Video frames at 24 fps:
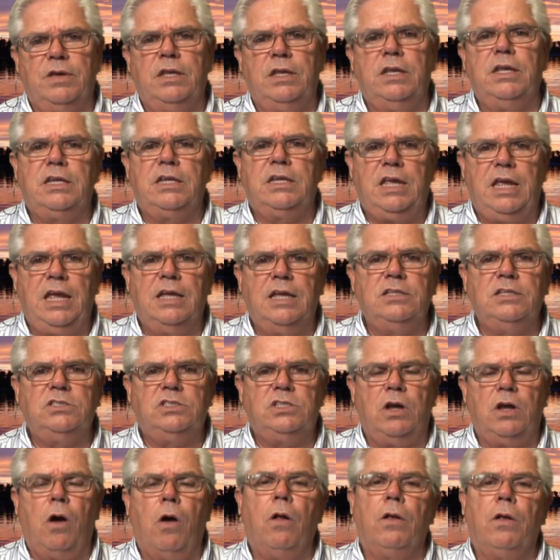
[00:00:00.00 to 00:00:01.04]
And it can
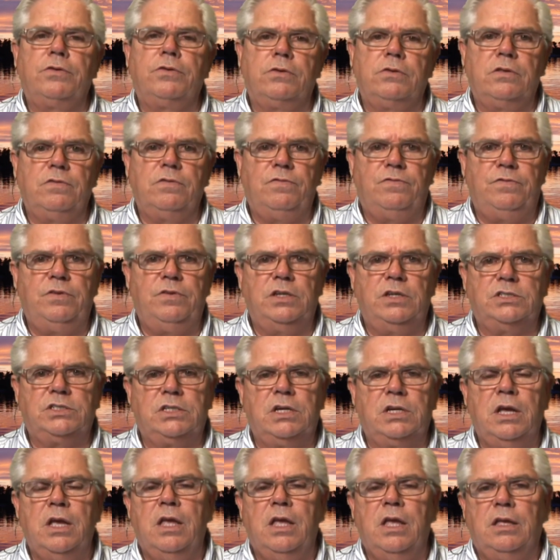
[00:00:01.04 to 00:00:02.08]
alter the
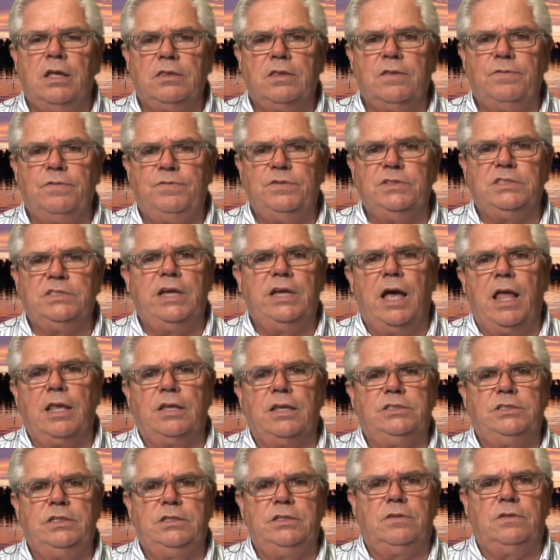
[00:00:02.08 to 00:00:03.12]
fish, the
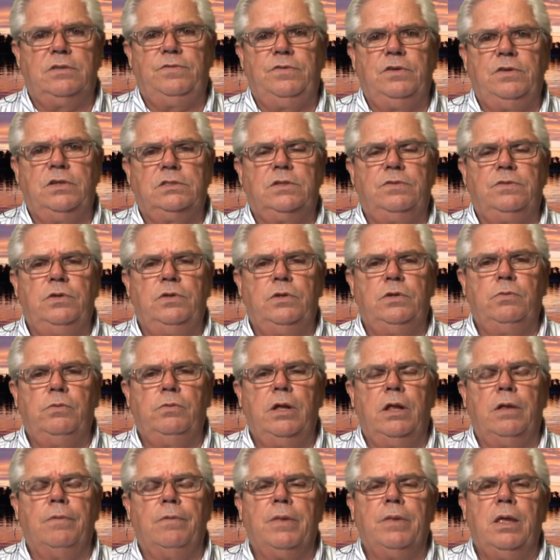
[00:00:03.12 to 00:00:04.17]
physiology of the fish, if you
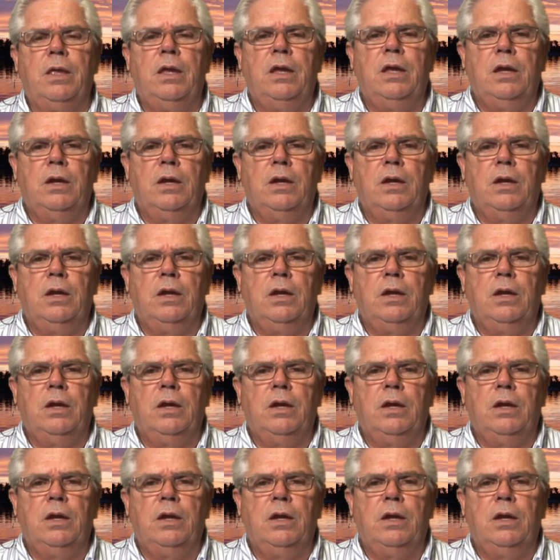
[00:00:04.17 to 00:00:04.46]
will.